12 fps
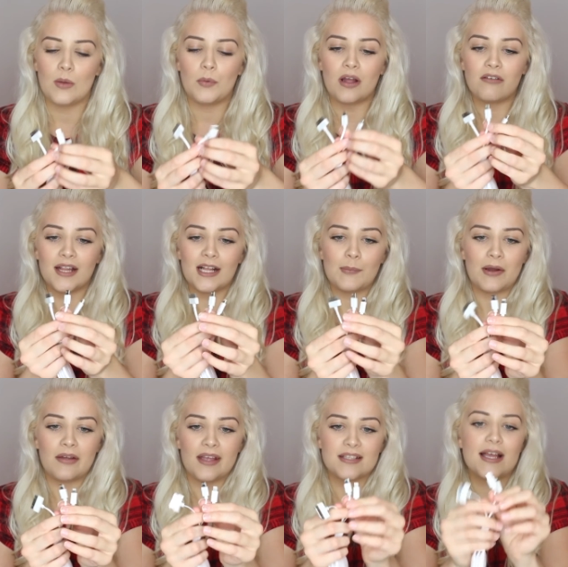What I really like
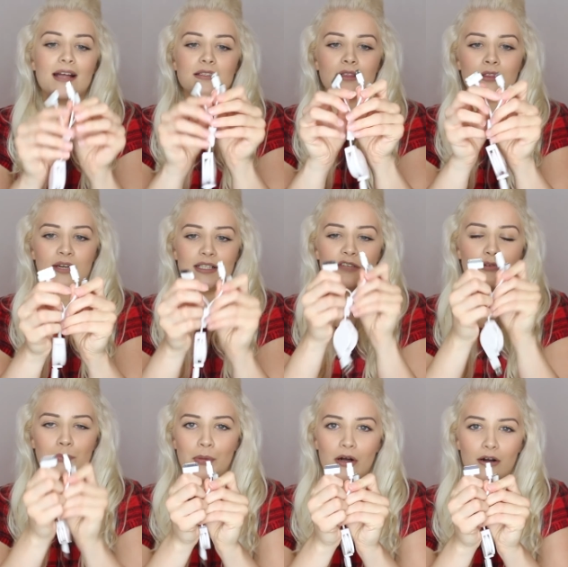about it is it has 3
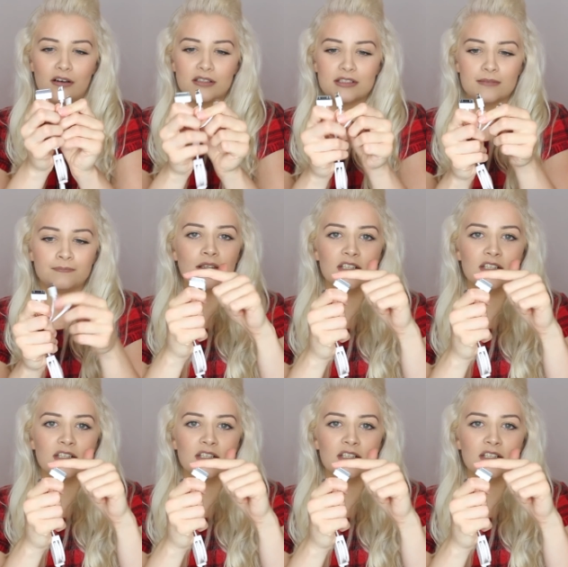different ports.